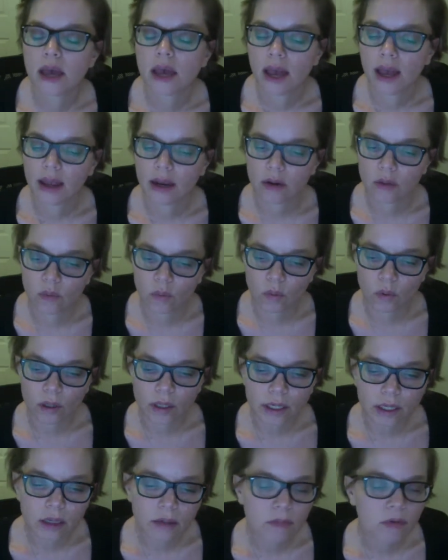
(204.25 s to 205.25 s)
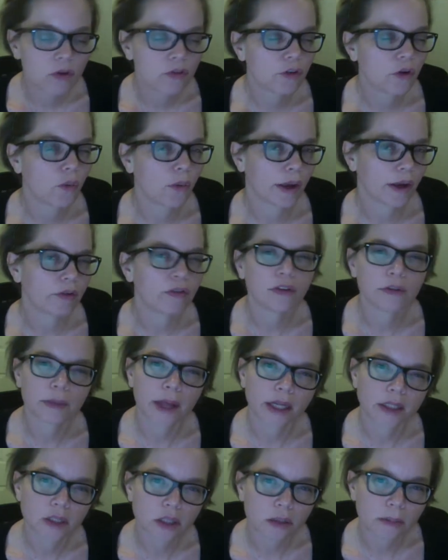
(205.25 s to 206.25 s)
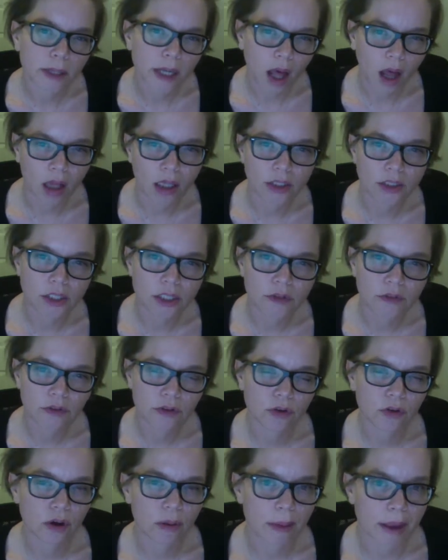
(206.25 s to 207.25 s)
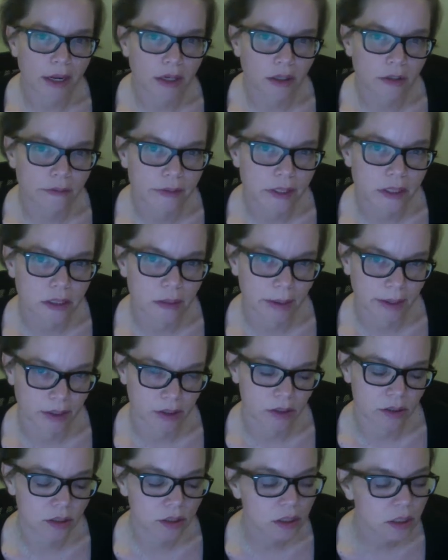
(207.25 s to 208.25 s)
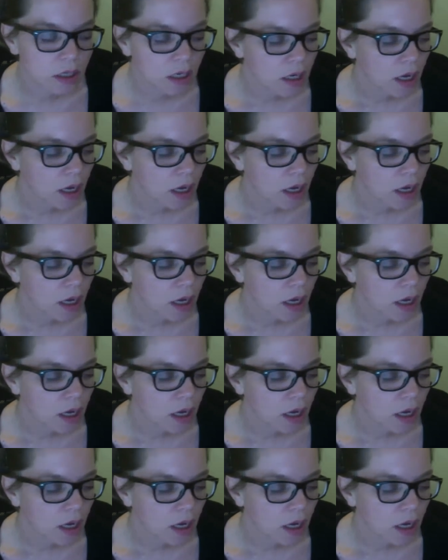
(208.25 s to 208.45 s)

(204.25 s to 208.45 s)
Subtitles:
and we're going to move away from that terminology for the remainder of the semester.